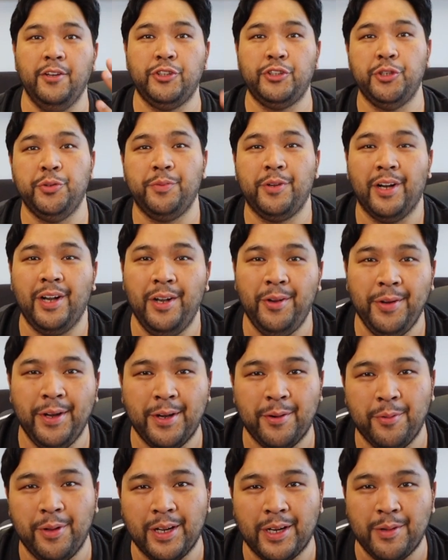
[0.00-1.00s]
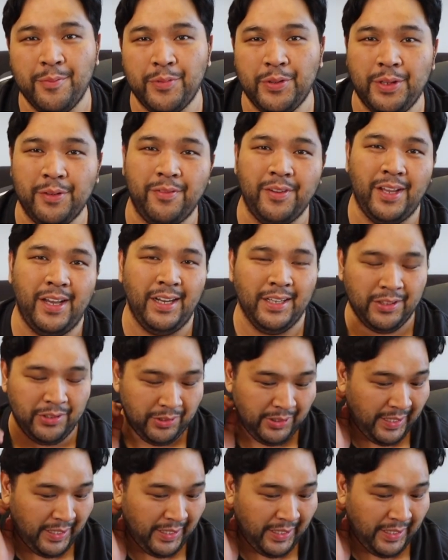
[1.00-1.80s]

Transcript: YouTube, Carlo here. Welcome to the vlog.